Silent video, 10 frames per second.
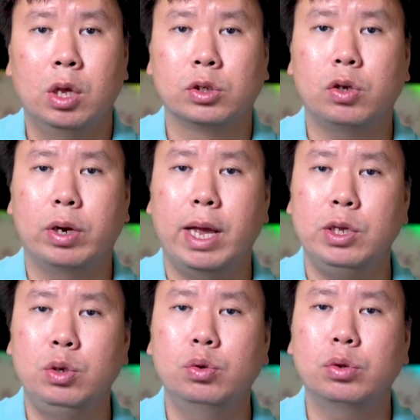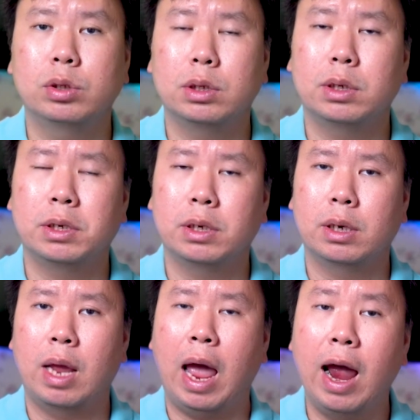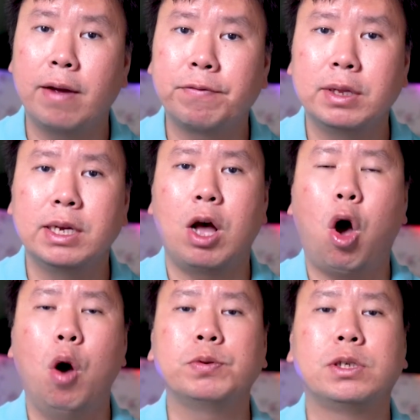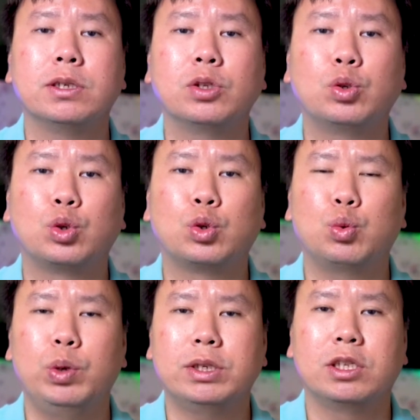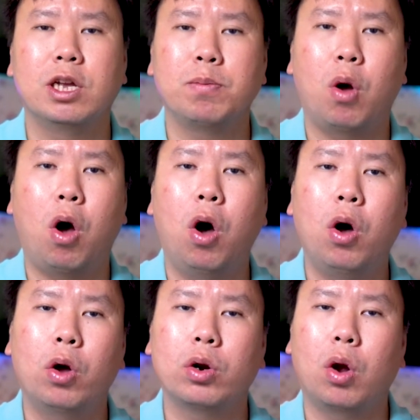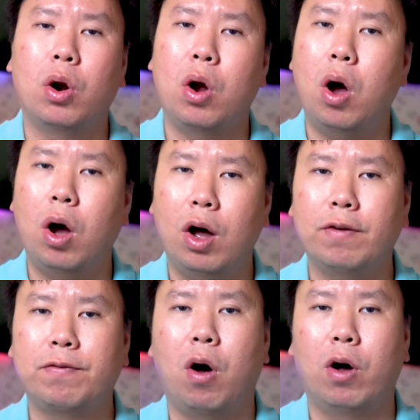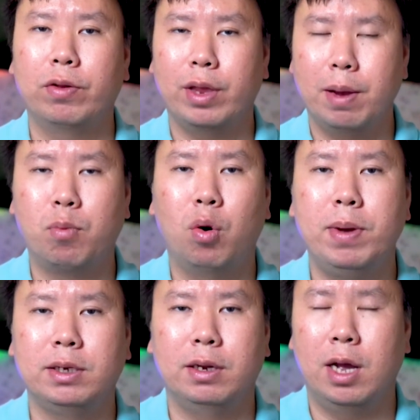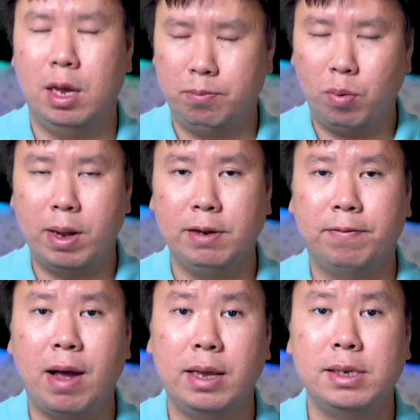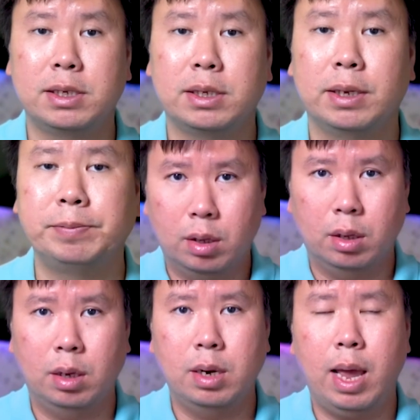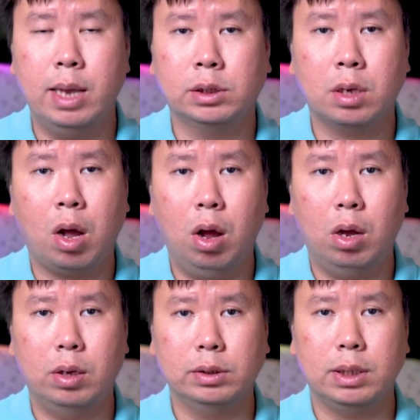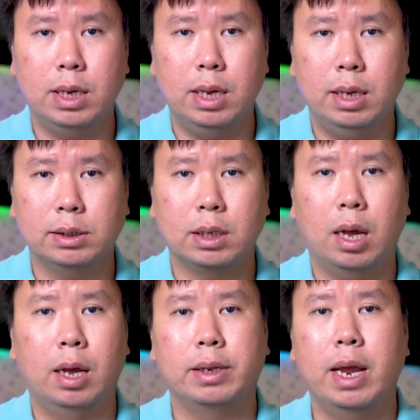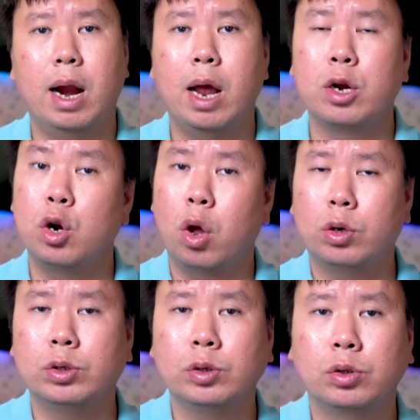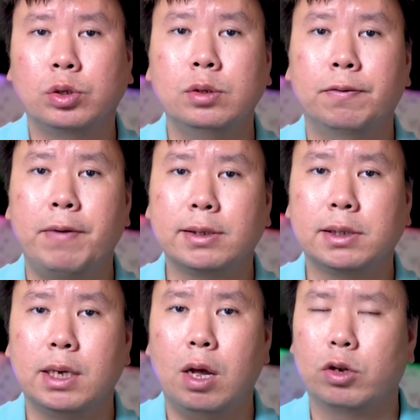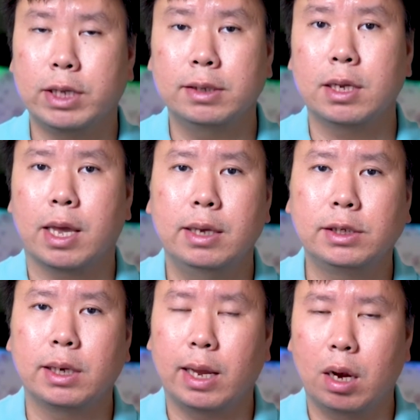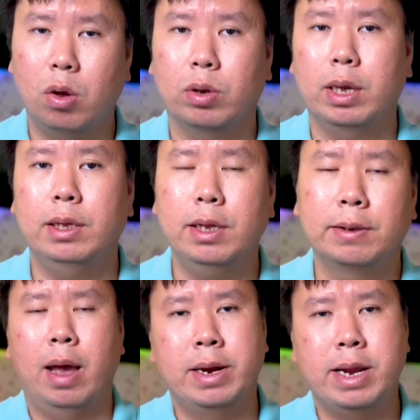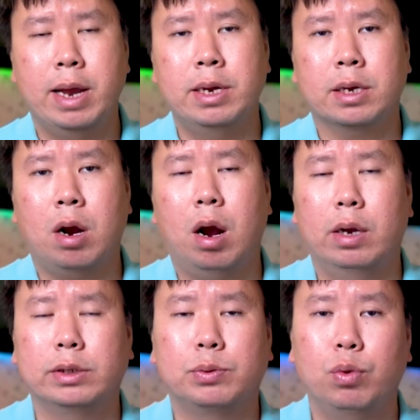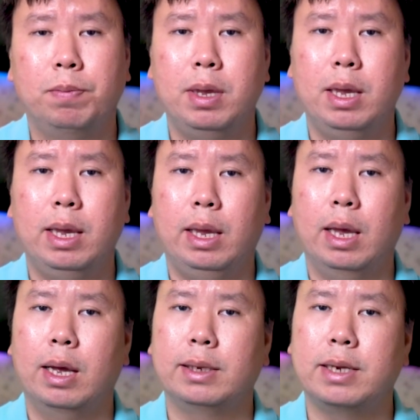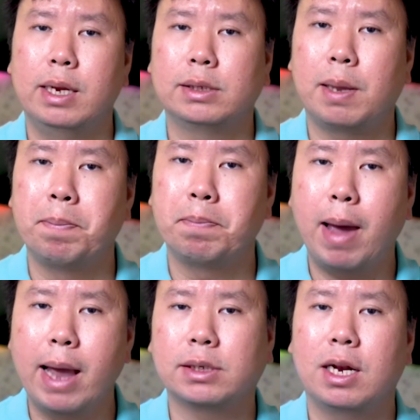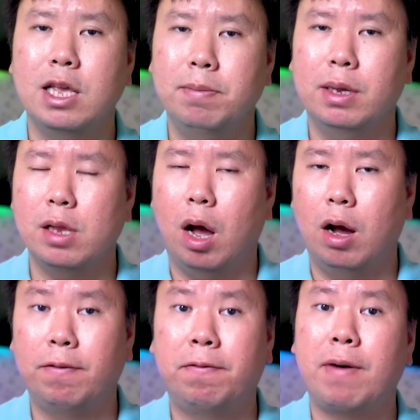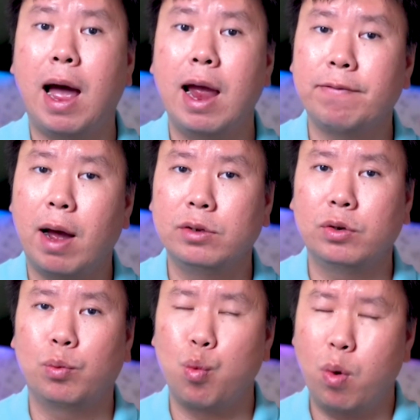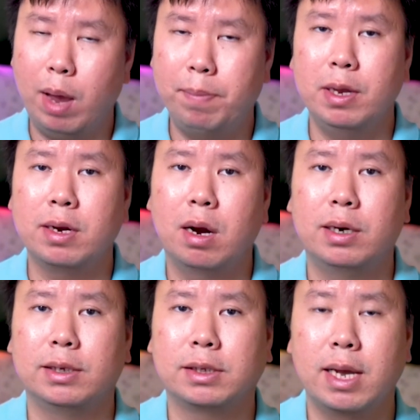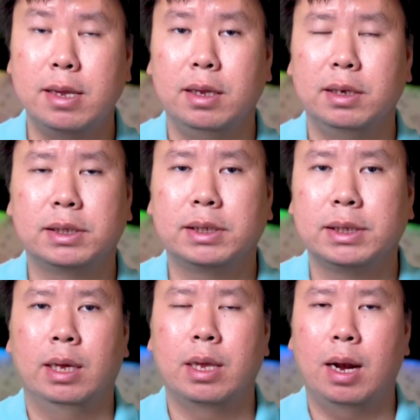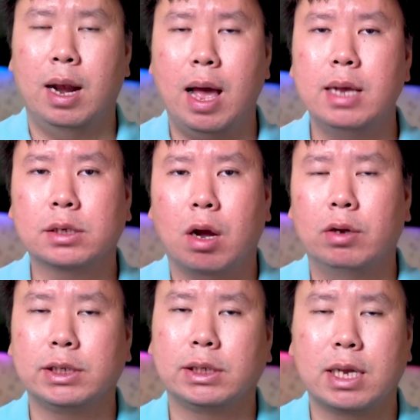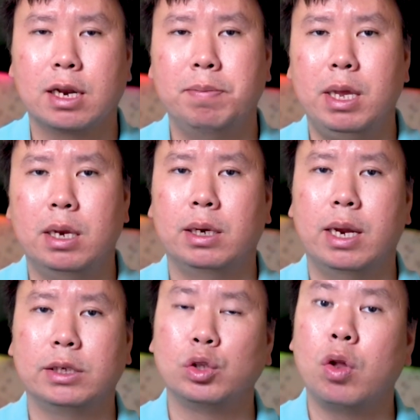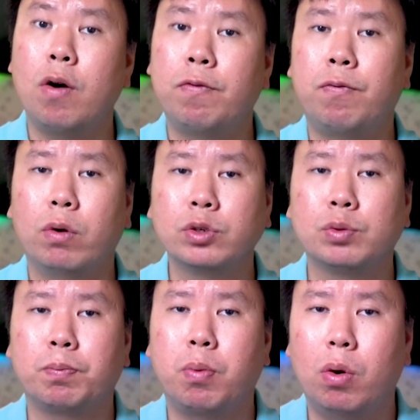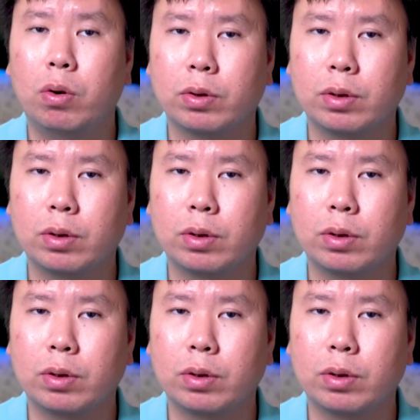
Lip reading: so that users have the option to switch them on or off on their mobile device. The next cons is there are no two-factor authentication at login, and the other cons will be there is a max limit of 500 webinar attendees. The last cons is going to be there's no phone support